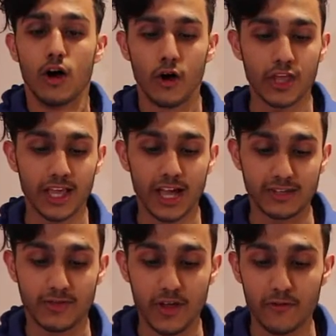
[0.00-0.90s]
Okay
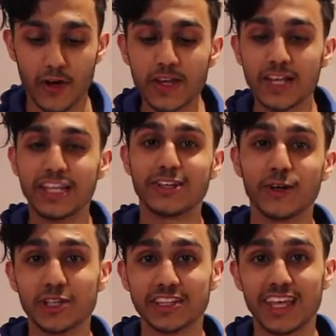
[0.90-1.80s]
guys, we have finally
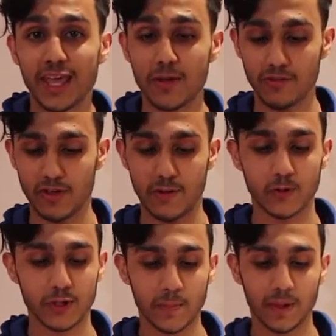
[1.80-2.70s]
done the thing. We have
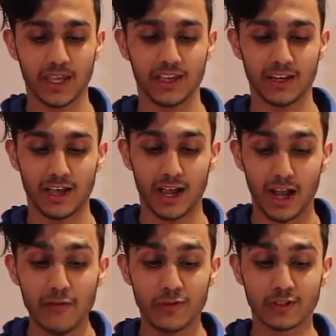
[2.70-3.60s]
done the paint. And
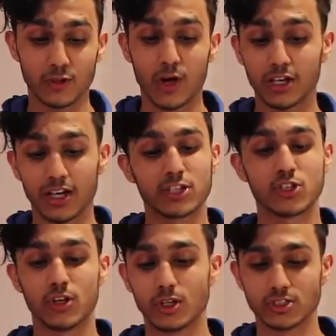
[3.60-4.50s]
I think so, it
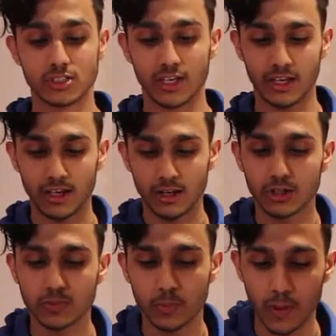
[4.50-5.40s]
actually looks sick. It
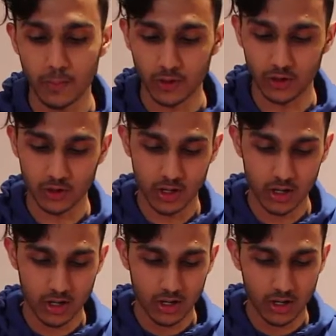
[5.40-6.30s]
looks proper good.
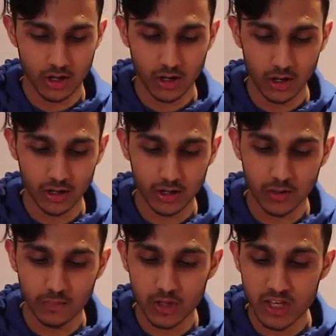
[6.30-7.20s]
Like,
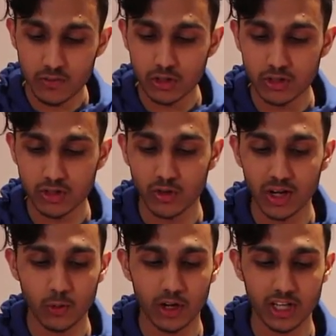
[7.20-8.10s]
even though the
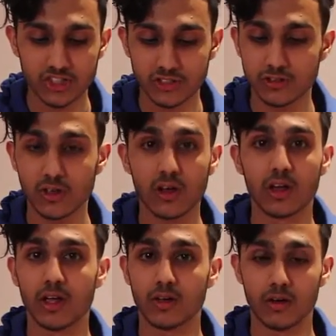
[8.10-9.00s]
red one I just saw
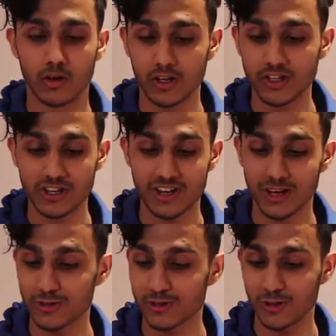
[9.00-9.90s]
like on the
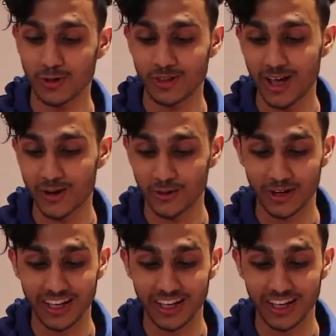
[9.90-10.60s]
internet doesn't look that good,